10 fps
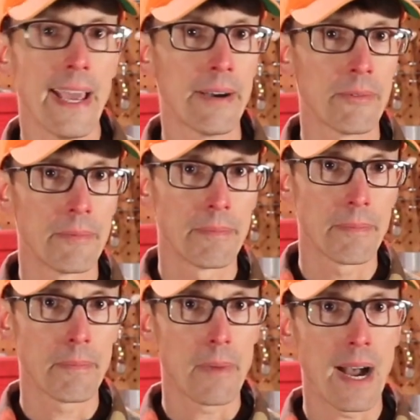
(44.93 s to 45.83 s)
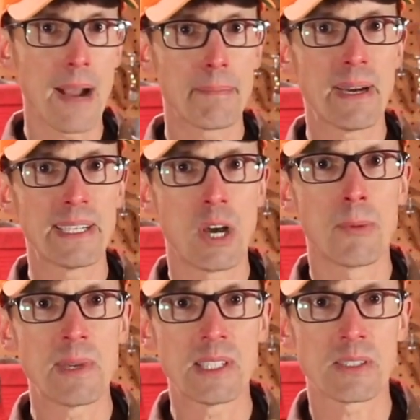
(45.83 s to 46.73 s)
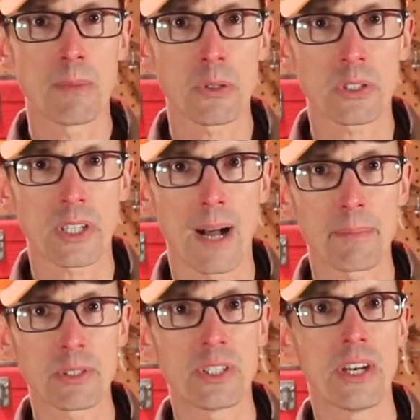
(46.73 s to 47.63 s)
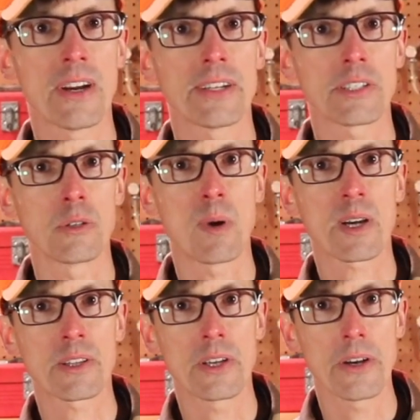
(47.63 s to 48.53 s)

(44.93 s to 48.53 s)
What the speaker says: Now, I'm by no means the most accomplished deer hunter to walk the